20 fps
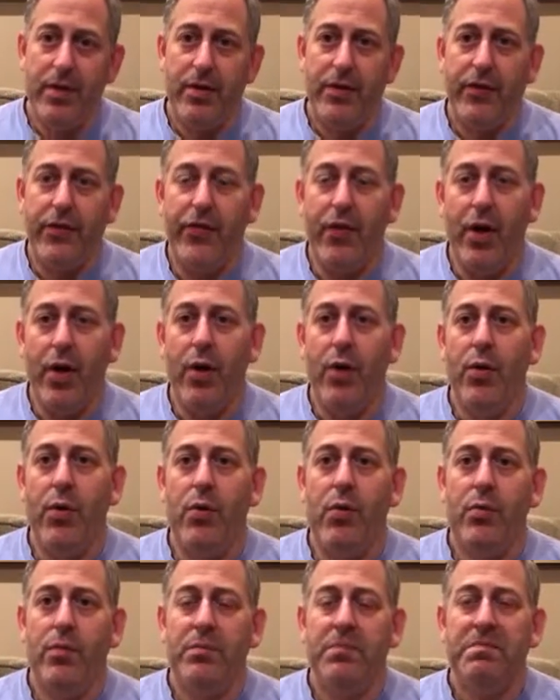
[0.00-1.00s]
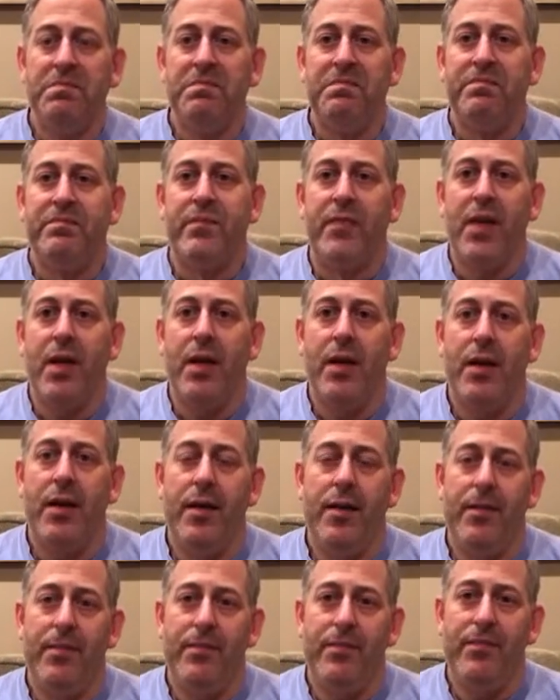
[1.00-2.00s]
So,
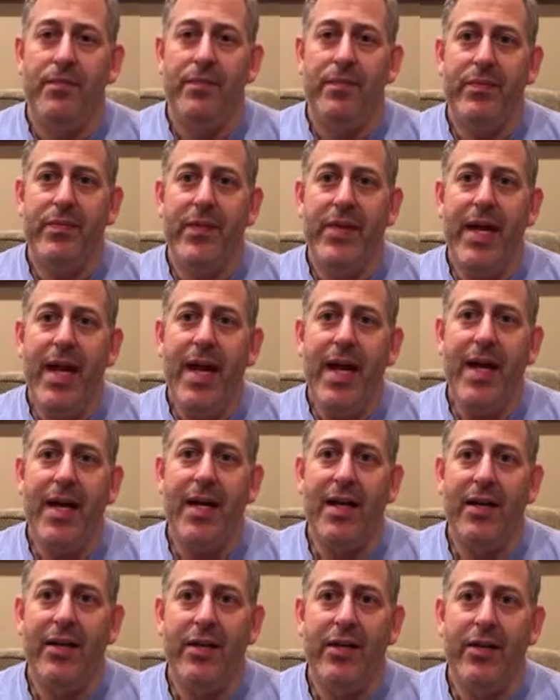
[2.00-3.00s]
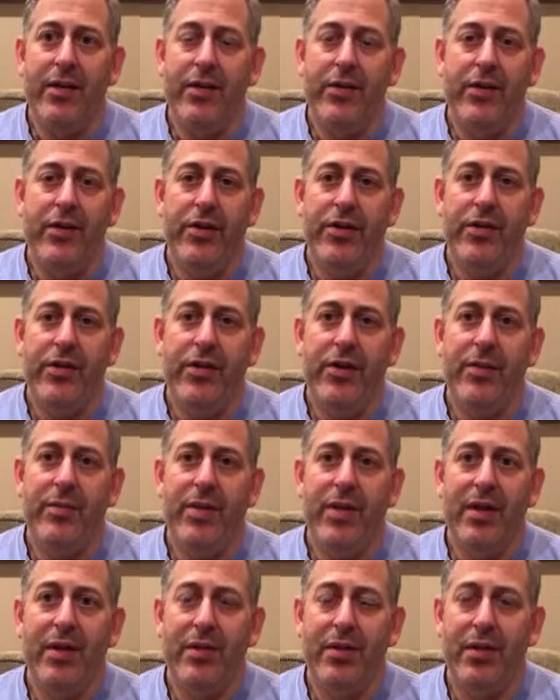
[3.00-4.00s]
yeah, you can
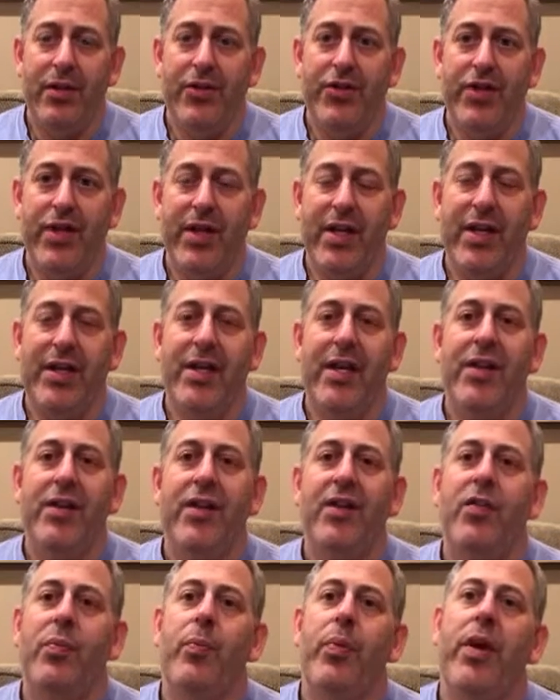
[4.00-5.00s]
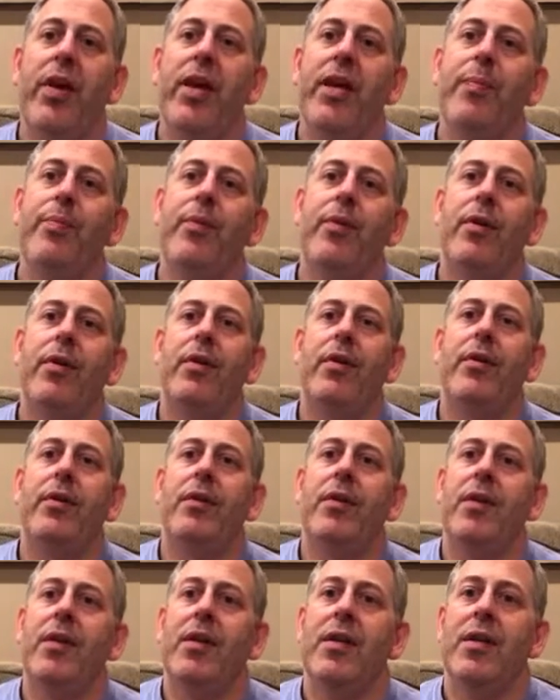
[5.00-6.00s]
be allergic. And these
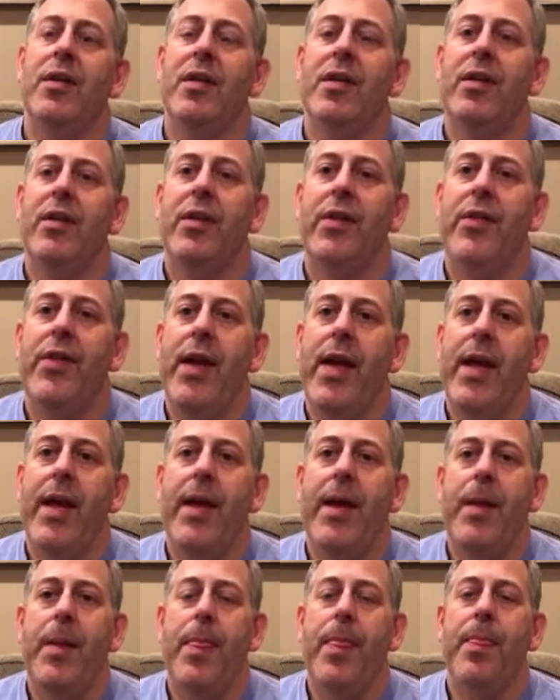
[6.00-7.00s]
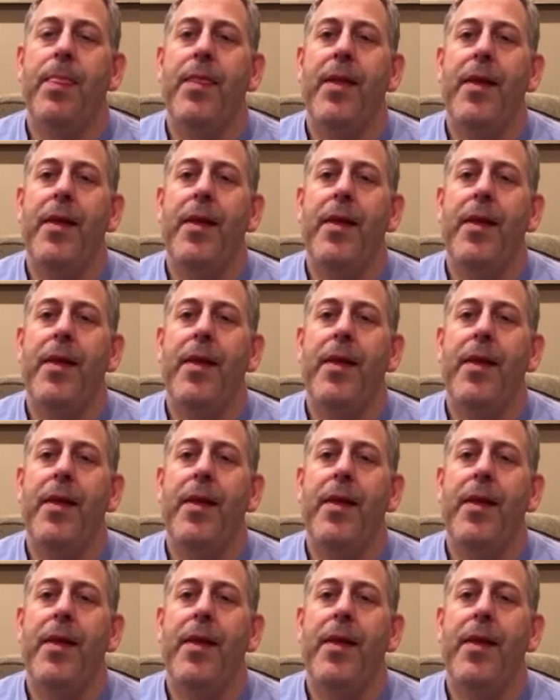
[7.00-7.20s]
people, they